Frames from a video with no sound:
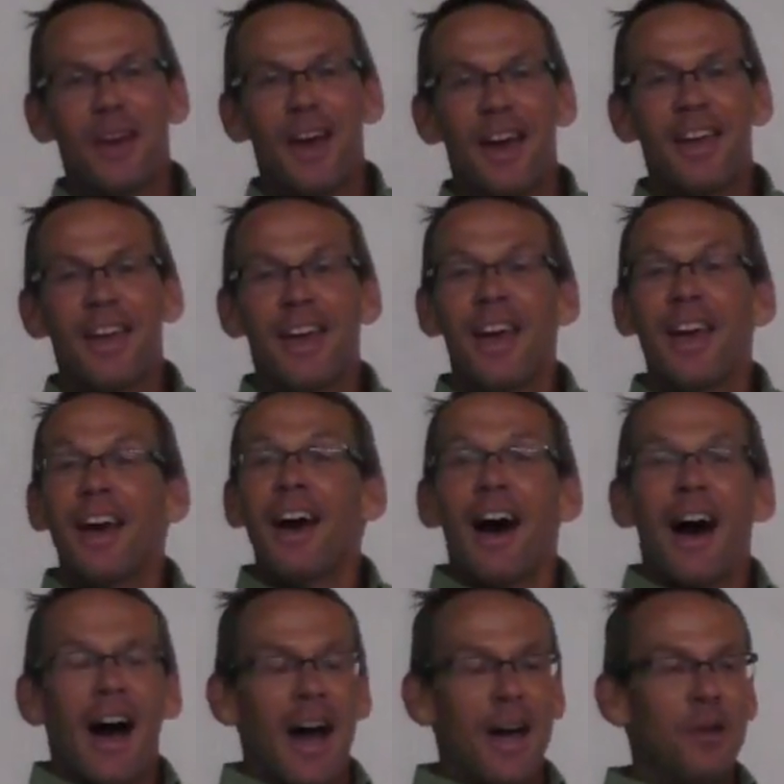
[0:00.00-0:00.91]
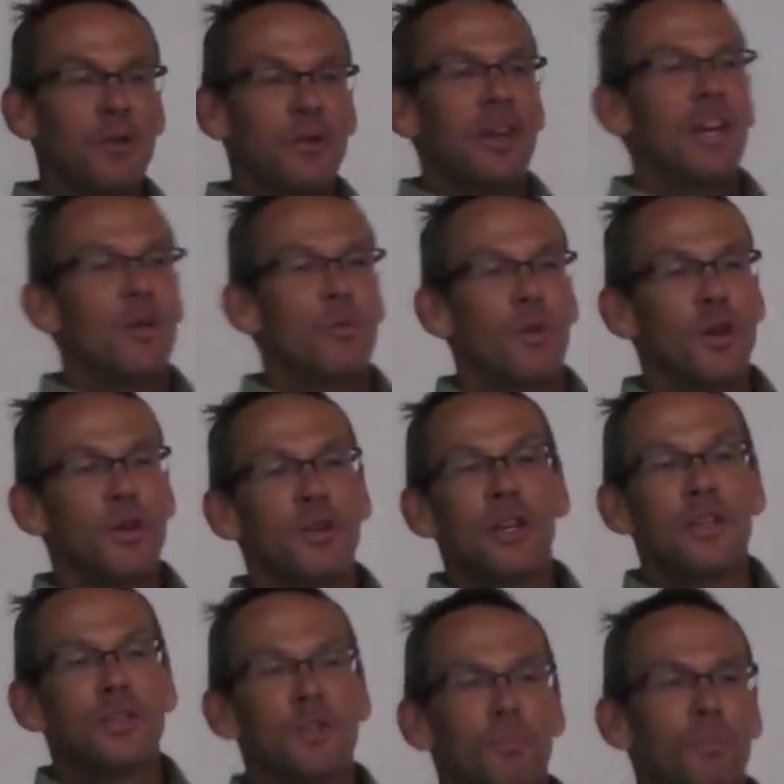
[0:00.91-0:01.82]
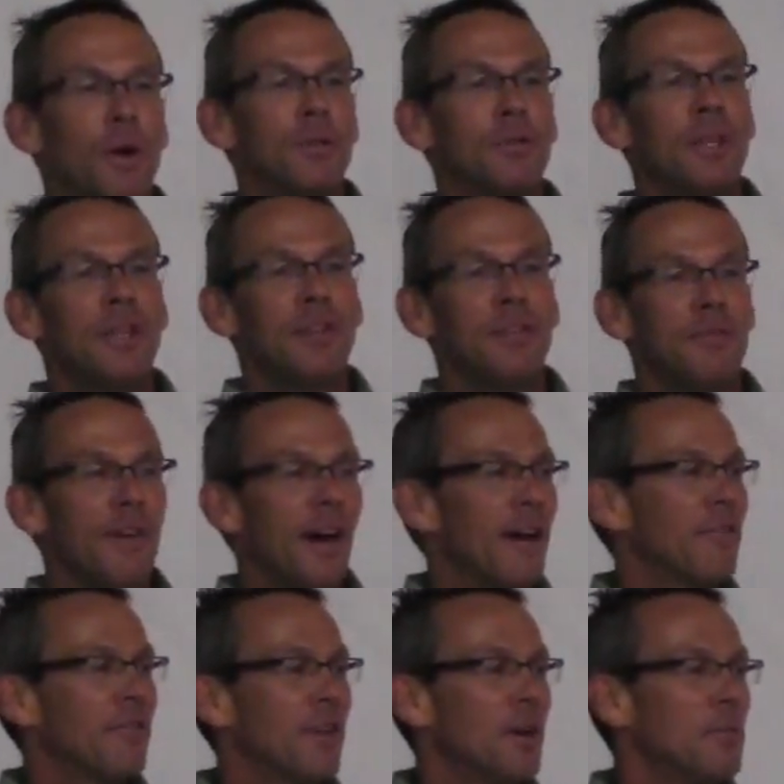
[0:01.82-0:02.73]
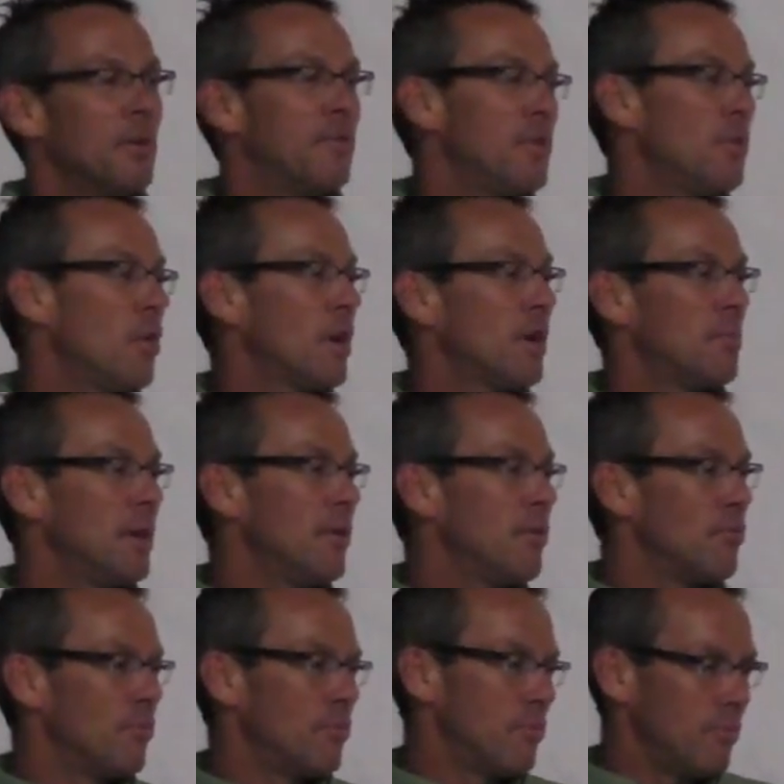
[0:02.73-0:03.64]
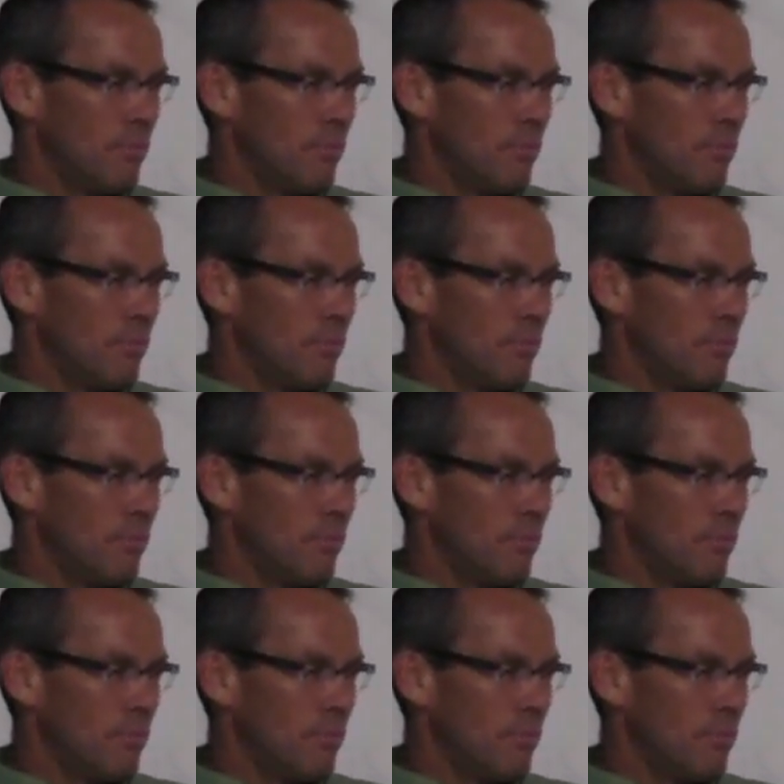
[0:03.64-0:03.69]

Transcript: okay, I don't care where you get your protein and fat from. If you want to be